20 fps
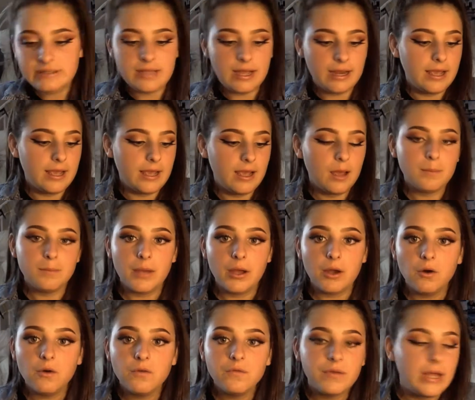setting my
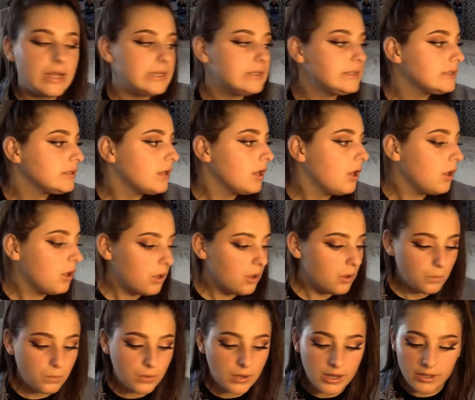whole face
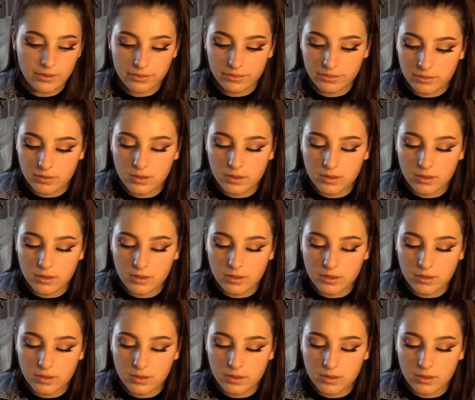with